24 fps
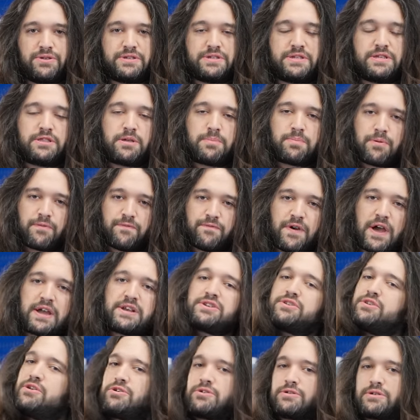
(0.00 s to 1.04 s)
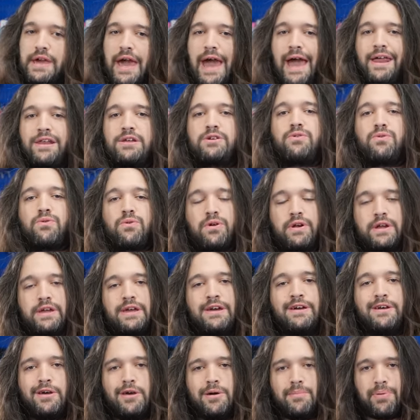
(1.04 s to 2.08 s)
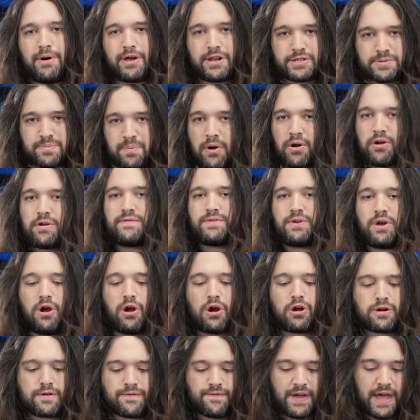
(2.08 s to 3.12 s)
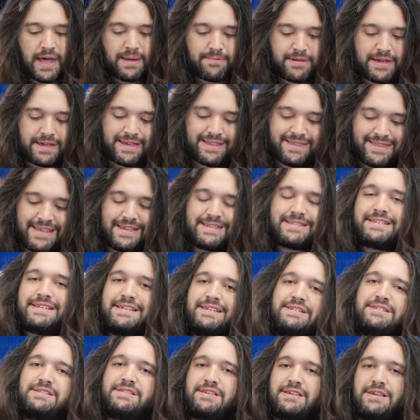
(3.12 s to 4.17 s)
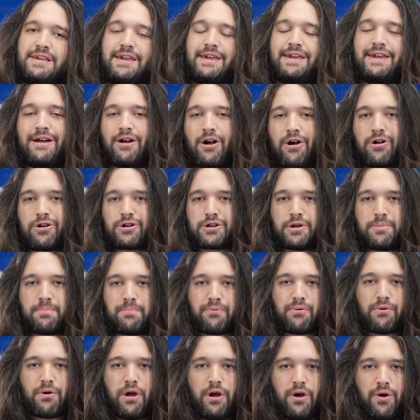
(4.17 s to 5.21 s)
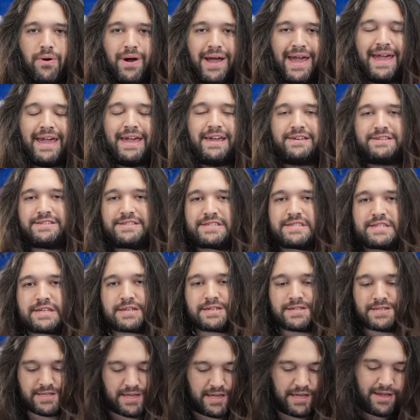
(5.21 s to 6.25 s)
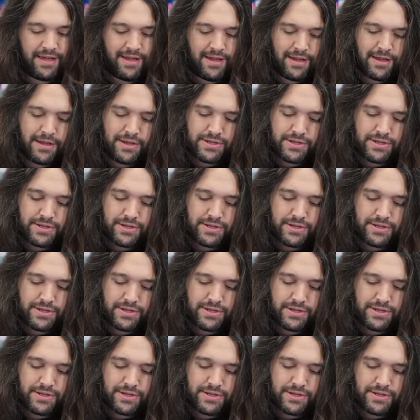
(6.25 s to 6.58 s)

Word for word: This is in the professional category, but it's part of the Arc family, and this is the Arc Pro A sixty.